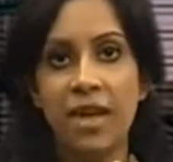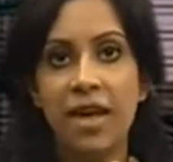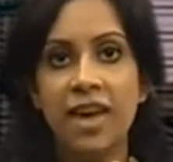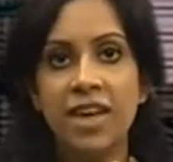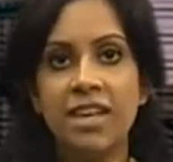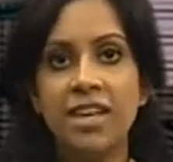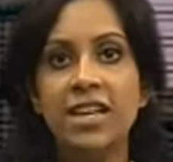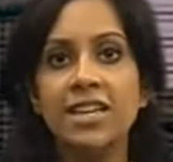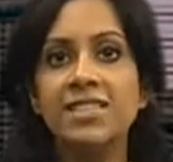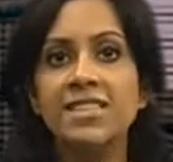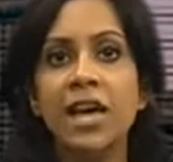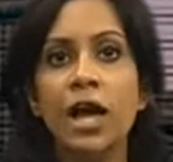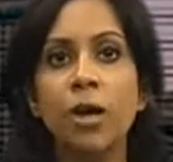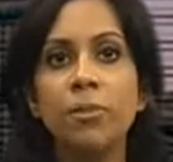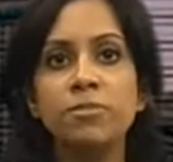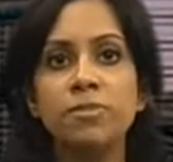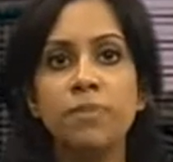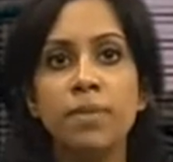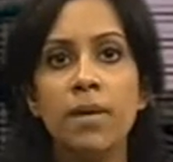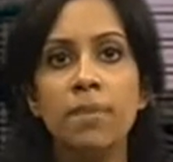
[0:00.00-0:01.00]
He has
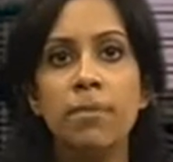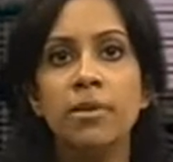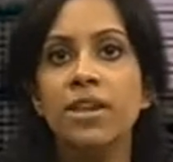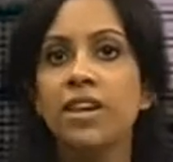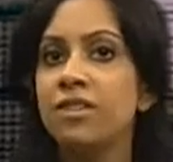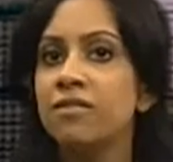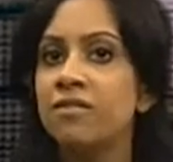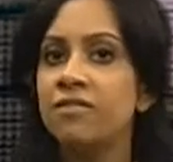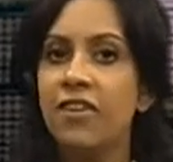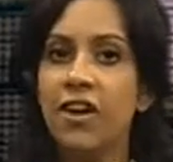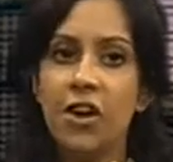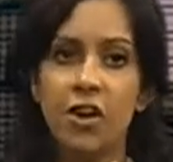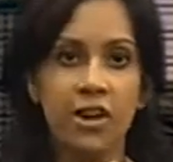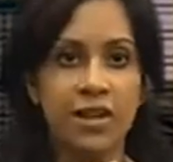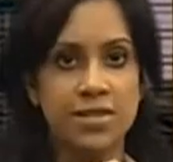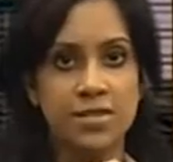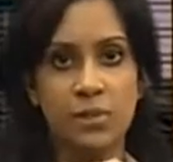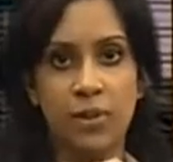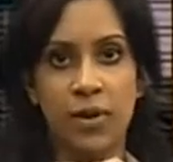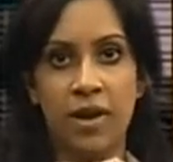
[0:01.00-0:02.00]
helped people in
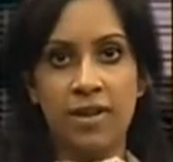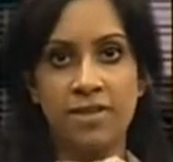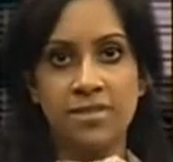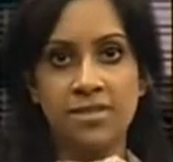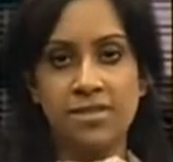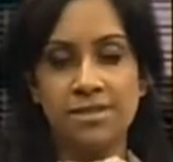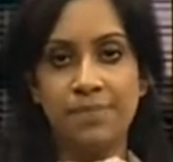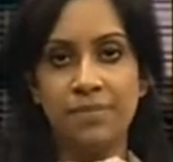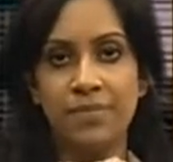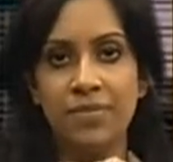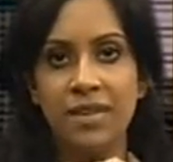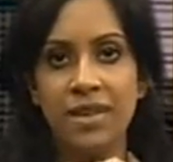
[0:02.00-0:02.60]
various ways.